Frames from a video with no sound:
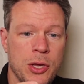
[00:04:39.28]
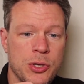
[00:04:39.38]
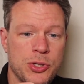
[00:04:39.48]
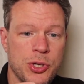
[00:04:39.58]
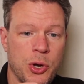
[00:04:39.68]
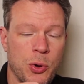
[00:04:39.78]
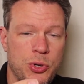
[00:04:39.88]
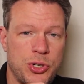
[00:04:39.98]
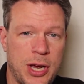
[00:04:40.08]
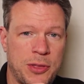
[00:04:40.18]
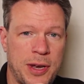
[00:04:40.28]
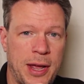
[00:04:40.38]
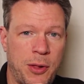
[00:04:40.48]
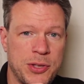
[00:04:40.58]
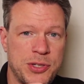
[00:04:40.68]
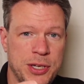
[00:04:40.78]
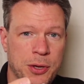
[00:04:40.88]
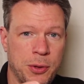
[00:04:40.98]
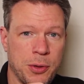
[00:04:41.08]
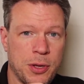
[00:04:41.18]
So check the nylon
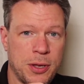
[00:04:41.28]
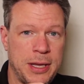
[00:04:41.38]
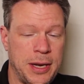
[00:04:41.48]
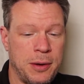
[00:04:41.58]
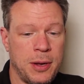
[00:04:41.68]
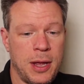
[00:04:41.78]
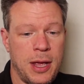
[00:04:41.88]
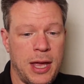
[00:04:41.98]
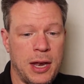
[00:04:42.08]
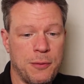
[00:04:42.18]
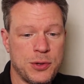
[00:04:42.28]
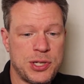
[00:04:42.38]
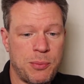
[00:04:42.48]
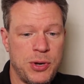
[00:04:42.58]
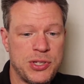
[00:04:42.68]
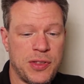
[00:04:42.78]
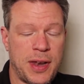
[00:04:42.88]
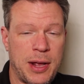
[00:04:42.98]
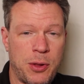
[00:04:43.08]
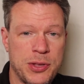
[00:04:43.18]
seal, clean it, and if for some reason
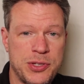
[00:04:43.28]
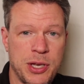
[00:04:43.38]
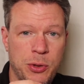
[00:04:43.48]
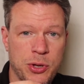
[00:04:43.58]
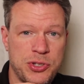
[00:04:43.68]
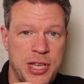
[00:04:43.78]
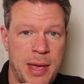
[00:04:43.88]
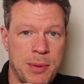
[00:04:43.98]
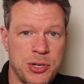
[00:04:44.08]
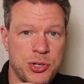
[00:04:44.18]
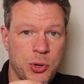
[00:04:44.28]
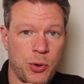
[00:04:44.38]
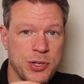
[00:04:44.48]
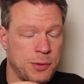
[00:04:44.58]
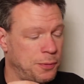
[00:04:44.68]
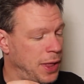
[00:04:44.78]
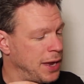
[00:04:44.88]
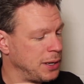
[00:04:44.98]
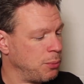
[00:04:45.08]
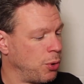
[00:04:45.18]
the nylon seal looks damaged or isn't
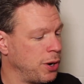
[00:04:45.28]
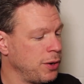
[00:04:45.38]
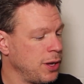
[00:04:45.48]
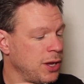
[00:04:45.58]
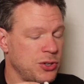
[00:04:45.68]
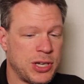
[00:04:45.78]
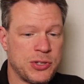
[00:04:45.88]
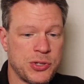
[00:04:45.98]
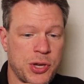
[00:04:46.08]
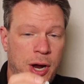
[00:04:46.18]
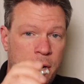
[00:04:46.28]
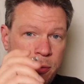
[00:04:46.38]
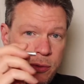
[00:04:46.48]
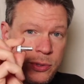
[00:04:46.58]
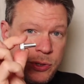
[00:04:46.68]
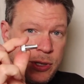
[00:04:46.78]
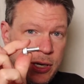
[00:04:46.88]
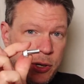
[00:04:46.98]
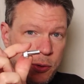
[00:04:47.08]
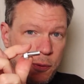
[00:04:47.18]
flat anymore, chances are you
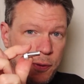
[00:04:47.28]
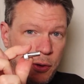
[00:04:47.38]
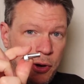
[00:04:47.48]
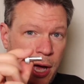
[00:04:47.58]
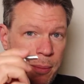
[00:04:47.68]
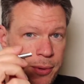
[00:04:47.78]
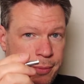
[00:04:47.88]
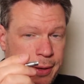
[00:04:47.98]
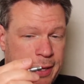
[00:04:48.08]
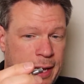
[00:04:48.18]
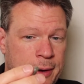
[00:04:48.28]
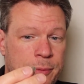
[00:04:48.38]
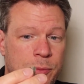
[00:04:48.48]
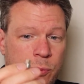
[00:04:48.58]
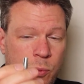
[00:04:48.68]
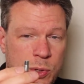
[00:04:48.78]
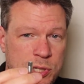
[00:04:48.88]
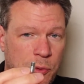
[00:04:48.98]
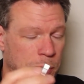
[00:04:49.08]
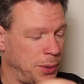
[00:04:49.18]
need a new fill knob. Again, we
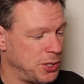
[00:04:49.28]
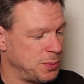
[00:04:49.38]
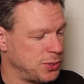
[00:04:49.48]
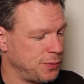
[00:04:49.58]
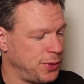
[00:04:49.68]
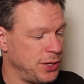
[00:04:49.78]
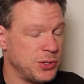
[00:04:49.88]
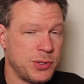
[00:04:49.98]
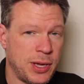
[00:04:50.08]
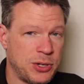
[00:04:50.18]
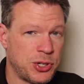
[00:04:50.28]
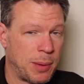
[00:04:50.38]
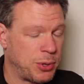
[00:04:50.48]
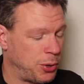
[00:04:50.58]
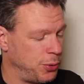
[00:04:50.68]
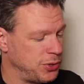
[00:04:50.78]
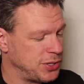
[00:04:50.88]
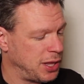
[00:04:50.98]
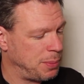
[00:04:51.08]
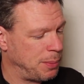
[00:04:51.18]
sell replacements of these at
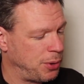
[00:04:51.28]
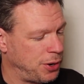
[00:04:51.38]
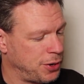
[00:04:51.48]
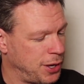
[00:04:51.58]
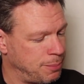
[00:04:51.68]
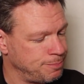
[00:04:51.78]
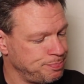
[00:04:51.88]
shop.hogansalleypaintball.com.